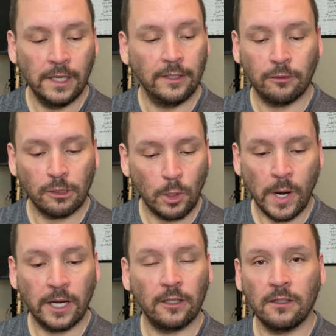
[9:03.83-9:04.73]
It's
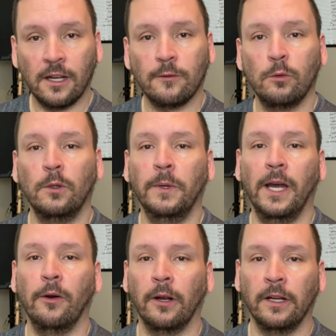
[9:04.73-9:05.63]
required a lot of
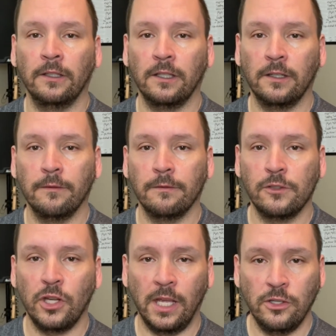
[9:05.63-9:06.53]
willpower and a lot of
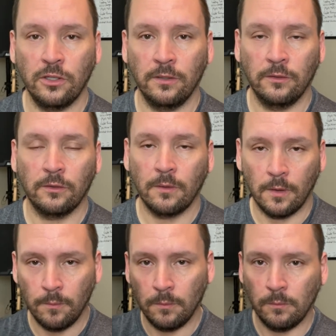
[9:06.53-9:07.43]
change in
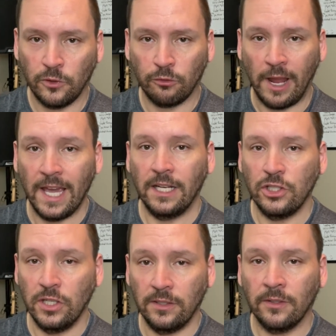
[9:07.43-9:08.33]

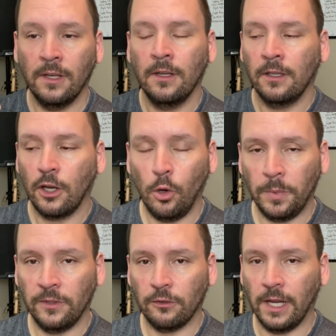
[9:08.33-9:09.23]
strategies,
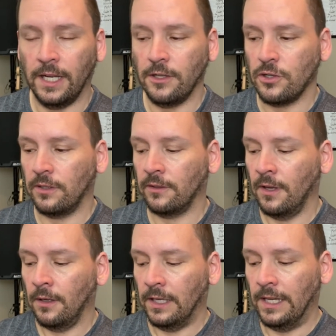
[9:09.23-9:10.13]
coping strategies.
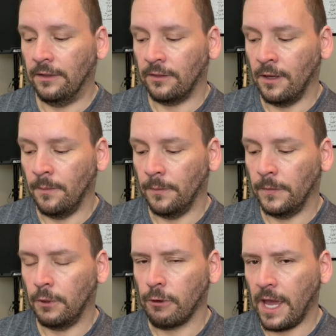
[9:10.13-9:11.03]
It's I
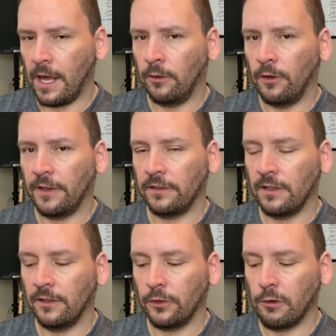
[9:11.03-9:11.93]
don't know if I said
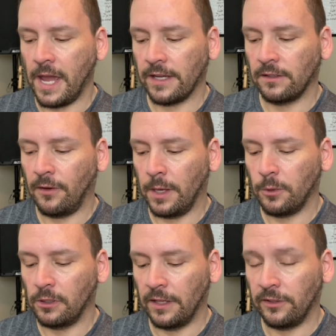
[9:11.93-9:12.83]
this, the reactive
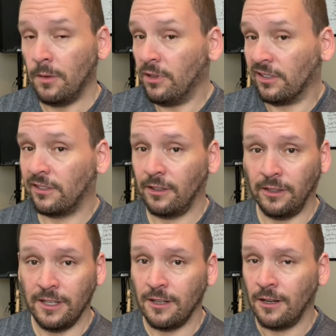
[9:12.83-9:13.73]
hypoglycemia is still
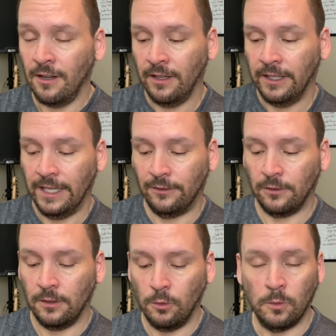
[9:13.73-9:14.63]
here. It's
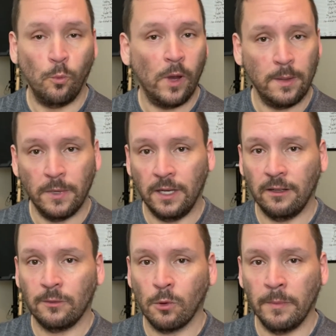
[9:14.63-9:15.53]
doing way better.
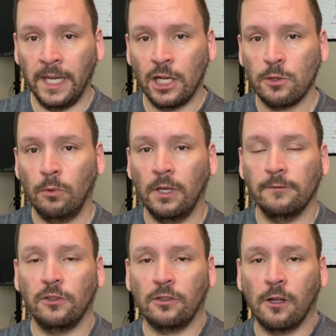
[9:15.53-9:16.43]
It's more manageable. I've
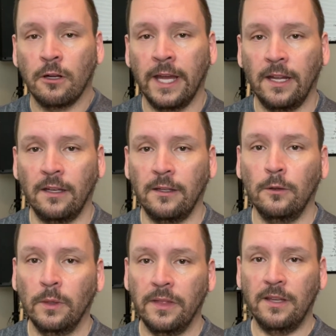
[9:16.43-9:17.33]
just learned how to deal
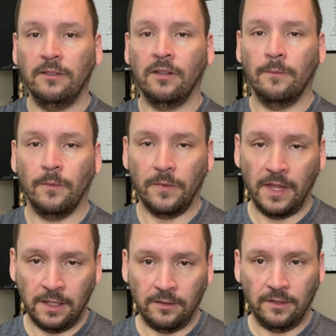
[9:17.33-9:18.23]
with these
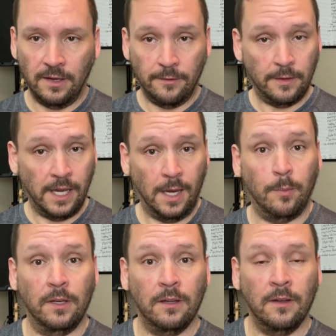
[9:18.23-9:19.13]
things that have
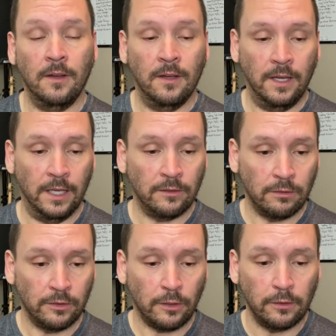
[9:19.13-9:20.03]
happened as a
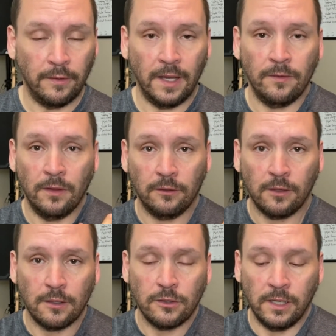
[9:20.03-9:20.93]
result of having the
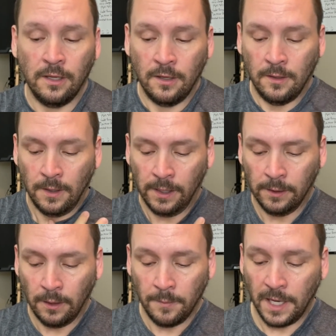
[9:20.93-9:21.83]
surgery.
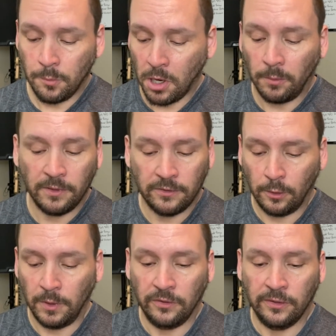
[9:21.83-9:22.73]
And I'd probably still
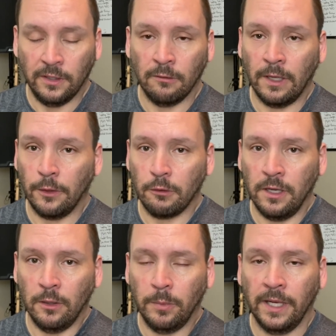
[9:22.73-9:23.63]
be sitting around
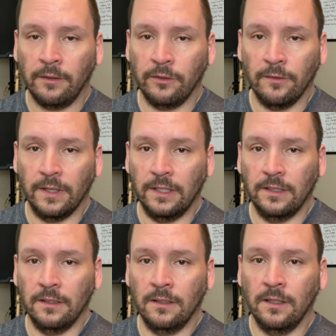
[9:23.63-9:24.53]
300 pounds if I
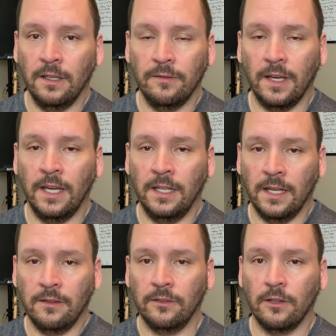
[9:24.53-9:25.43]
hadn't
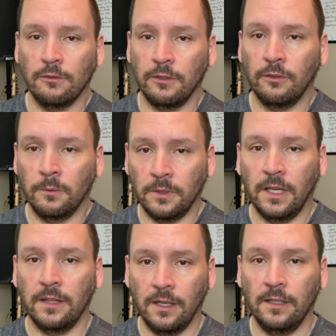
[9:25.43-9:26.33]
had the surgery. So I'm
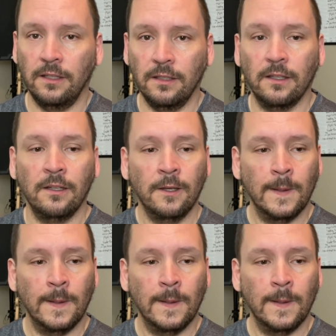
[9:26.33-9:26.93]
glad that I did.